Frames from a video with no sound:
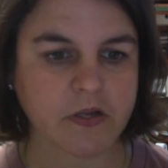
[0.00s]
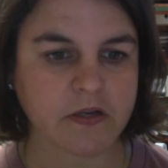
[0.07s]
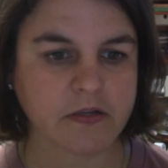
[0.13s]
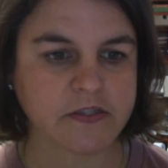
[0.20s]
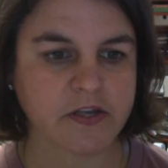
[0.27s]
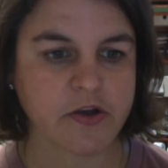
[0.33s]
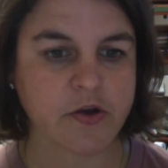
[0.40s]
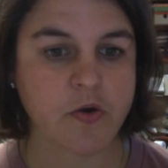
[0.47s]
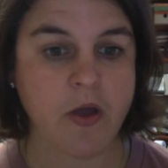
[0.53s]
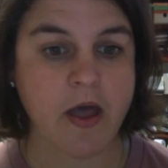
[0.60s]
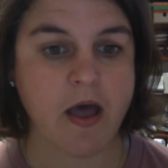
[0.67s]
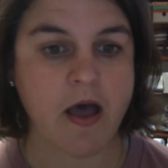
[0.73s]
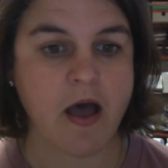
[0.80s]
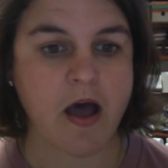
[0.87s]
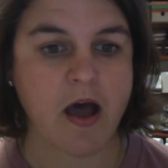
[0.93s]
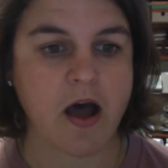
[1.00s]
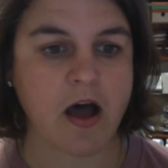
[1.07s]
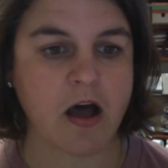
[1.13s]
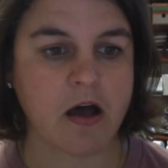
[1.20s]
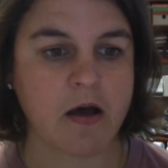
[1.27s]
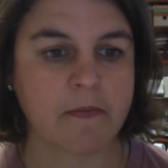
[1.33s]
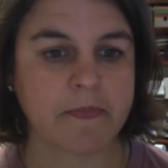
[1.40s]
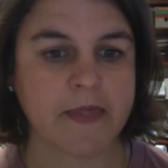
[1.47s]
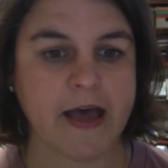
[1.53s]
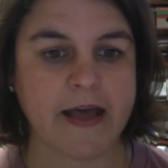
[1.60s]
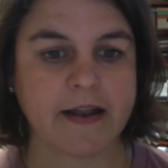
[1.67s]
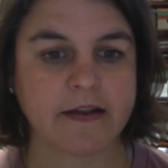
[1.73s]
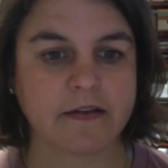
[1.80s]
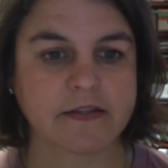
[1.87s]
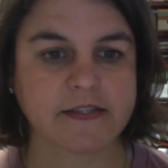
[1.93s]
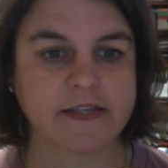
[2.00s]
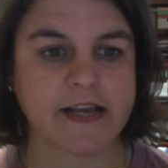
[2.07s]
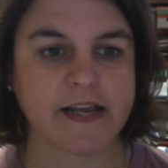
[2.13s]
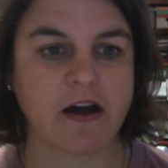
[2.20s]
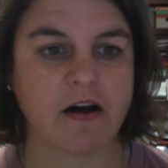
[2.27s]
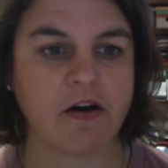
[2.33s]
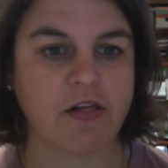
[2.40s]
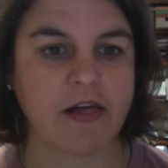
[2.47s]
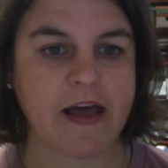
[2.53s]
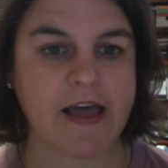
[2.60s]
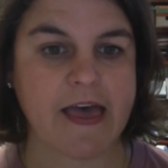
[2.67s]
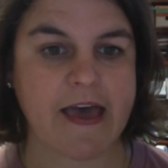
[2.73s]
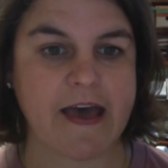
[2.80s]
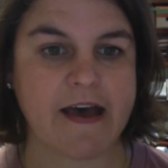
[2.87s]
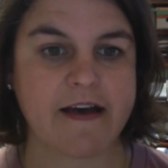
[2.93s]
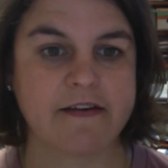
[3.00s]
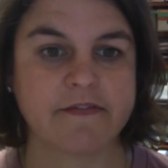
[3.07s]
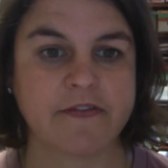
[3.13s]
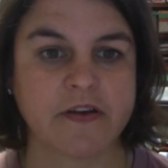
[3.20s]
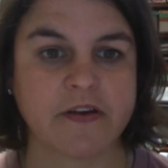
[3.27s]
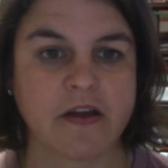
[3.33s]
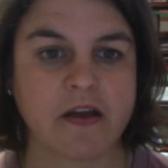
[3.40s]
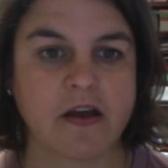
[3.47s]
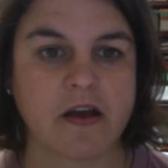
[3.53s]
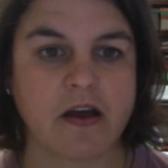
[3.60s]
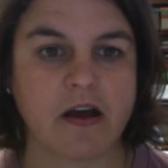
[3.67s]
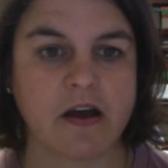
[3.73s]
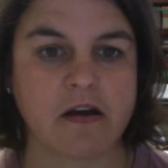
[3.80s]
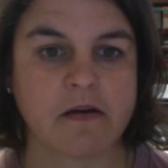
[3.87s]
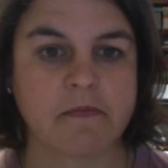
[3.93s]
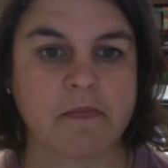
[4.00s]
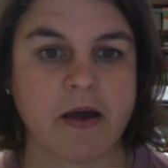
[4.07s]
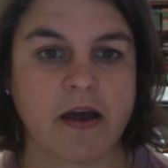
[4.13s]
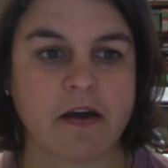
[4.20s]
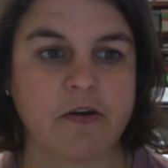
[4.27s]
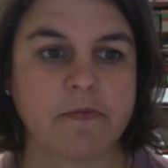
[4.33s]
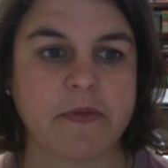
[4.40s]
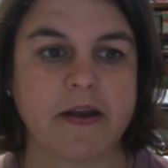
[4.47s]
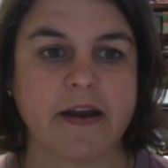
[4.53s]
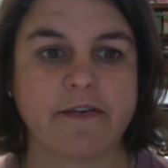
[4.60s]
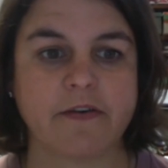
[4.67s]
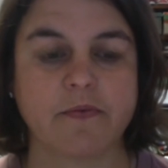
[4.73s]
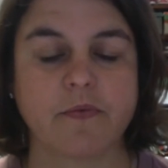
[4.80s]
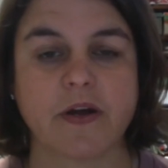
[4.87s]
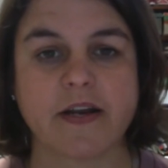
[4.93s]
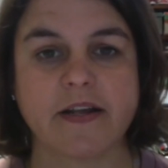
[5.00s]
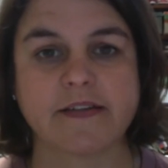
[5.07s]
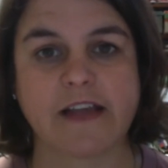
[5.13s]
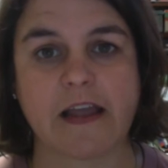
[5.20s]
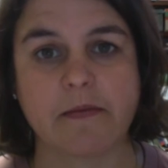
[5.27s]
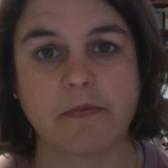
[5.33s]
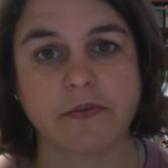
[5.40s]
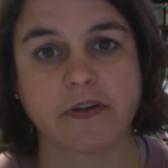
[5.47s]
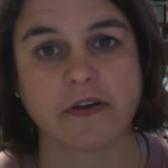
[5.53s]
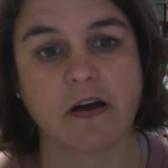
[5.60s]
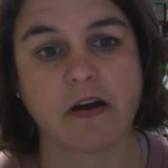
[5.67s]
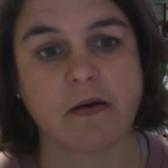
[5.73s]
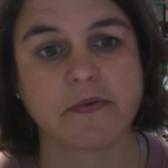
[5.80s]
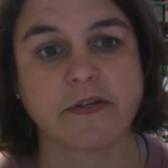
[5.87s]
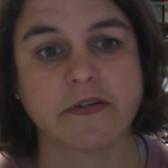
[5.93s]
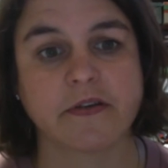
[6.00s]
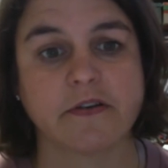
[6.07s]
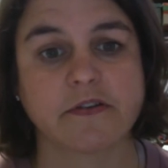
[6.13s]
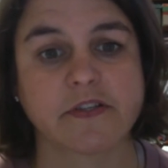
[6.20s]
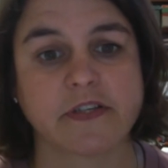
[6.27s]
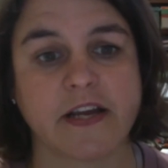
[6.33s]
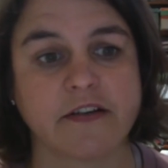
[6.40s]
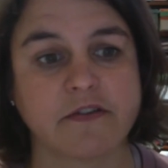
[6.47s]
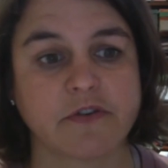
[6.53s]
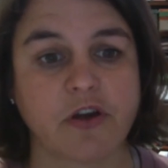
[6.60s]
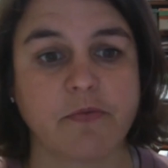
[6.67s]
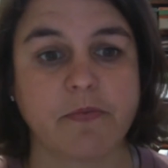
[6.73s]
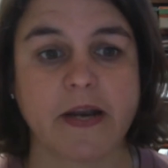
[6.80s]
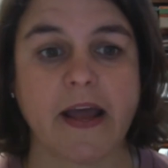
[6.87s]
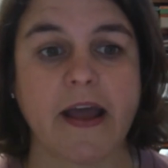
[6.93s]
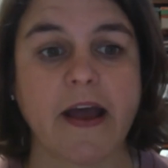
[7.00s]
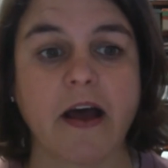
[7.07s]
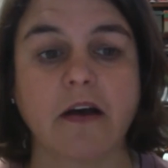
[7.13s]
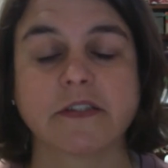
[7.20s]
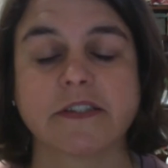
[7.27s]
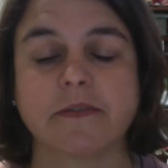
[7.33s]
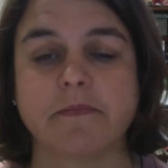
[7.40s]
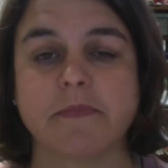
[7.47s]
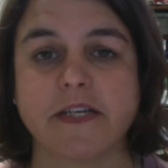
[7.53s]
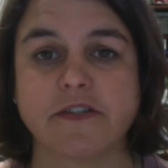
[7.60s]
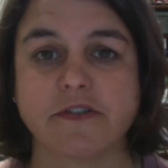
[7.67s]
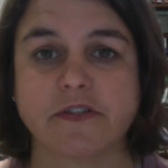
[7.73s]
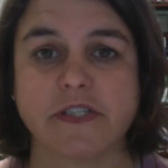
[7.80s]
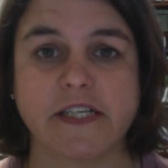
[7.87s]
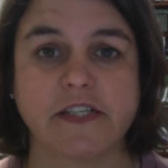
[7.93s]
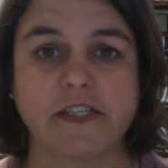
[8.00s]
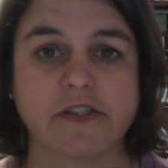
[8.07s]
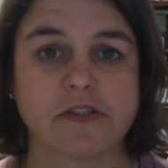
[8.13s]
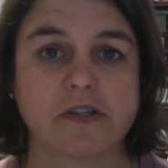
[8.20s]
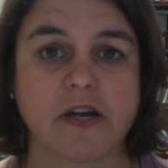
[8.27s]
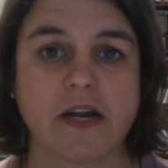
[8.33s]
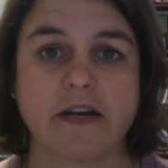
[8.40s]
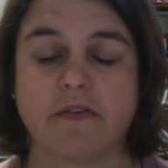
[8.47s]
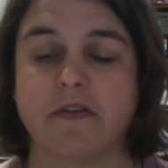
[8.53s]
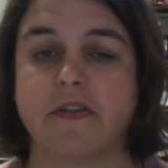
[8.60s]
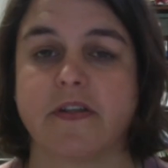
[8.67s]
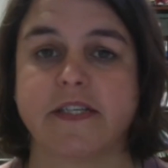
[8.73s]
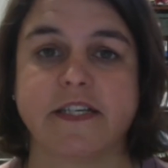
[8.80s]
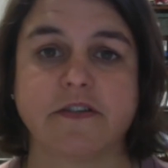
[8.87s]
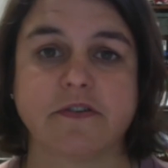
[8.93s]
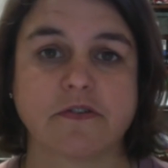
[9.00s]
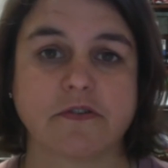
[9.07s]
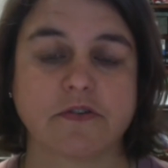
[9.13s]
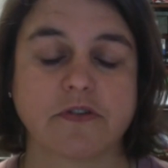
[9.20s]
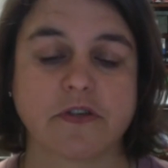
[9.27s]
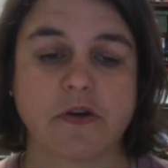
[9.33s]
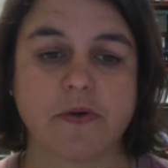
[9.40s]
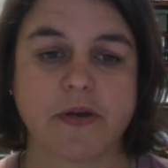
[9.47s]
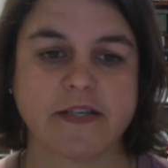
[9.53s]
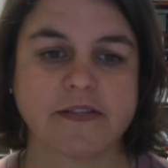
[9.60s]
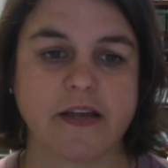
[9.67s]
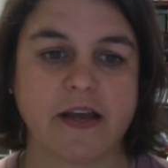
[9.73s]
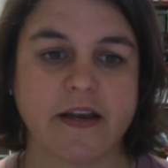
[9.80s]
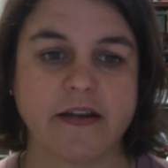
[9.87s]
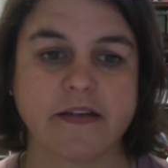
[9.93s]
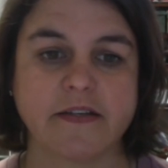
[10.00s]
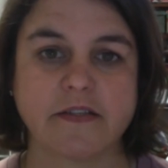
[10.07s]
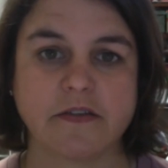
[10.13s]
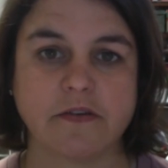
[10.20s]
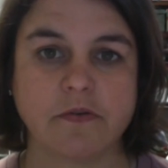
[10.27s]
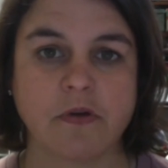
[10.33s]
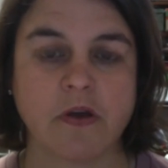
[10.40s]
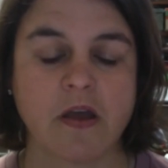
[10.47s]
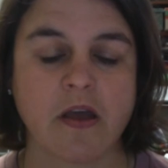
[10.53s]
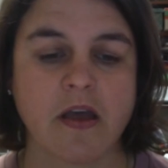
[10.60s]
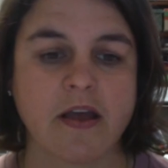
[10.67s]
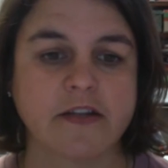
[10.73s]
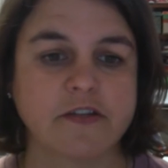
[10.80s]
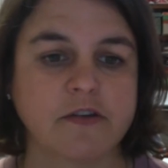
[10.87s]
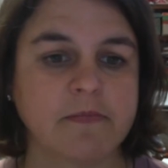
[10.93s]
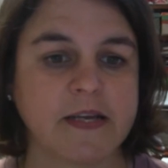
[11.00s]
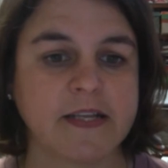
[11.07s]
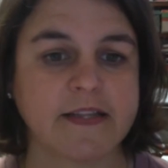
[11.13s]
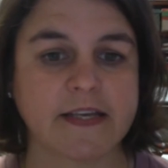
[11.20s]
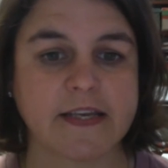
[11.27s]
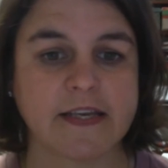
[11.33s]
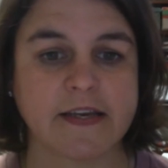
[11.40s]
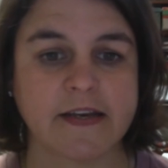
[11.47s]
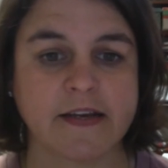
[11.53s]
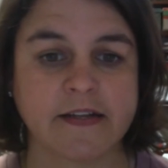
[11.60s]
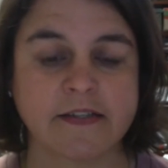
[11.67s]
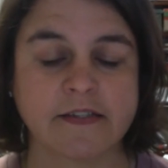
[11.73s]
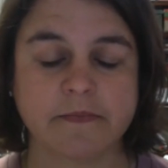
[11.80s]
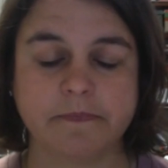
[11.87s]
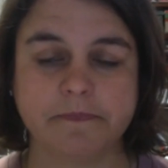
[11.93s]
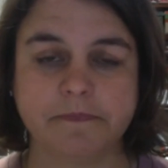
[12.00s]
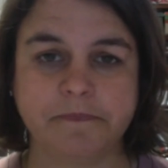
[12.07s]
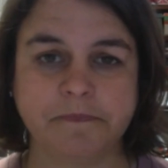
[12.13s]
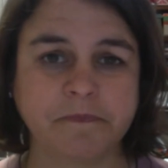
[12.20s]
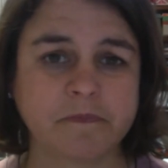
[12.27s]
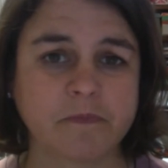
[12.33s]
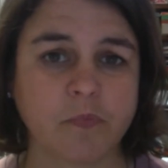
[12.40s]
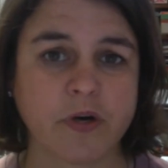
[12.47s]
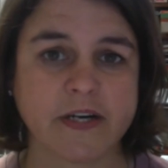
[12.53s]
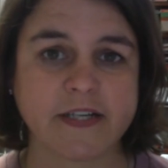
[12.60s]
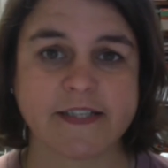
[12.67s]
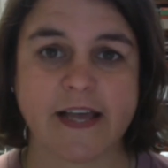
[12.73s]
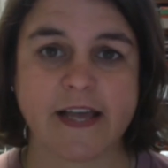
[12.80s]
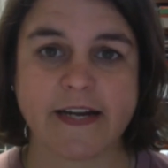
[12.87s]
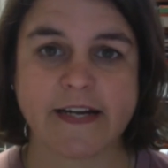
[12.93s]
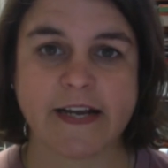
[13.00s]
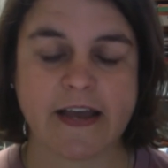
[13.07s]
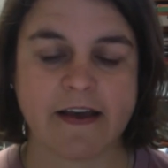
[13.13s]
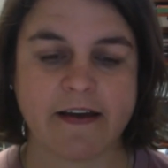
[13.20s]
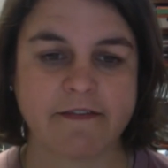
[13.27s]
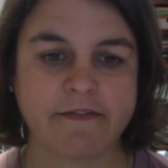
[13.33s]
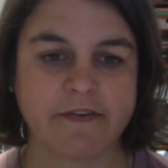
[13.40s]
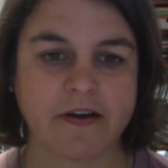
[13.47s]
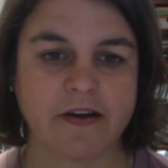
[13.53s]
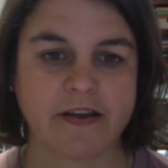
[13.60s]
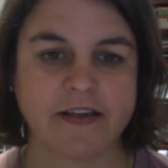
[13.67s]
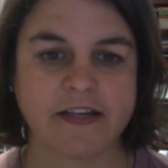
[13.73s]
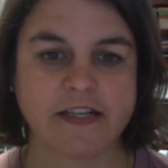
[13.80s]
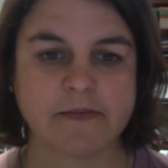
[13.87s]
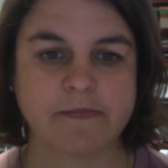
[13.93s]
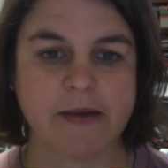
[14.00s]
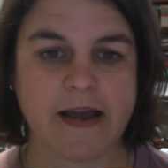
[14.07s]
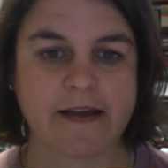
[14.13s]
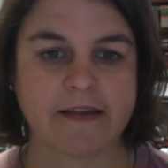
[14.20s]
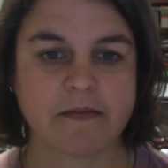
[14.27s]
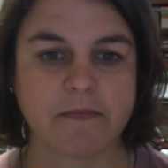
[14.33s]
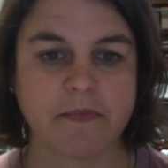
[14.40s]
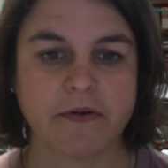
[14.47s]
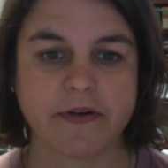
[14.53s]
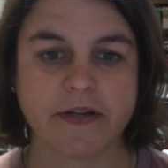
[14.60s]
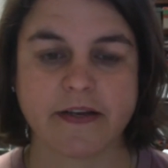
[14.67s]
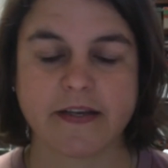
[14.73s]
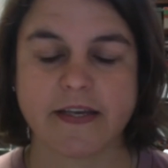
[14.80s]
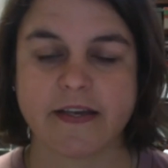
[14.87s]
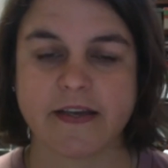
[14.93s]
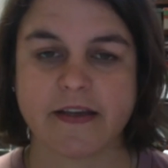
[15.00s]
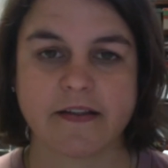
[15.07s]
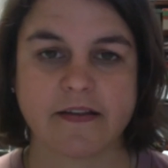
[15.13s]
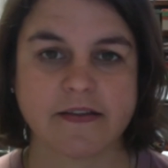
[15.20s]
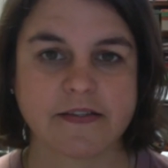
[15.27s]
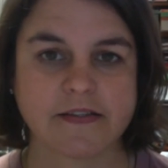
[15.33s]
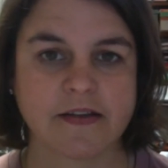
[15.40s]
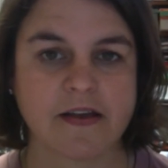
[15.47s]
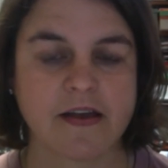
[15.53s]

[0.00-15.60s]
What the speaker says: So that looks like all I have. I hope that everyone is able to come to your scheduled open house and meet your teacher. I know that the teachers are so excited to meet the kids. We're excited to have kids back in the building again. This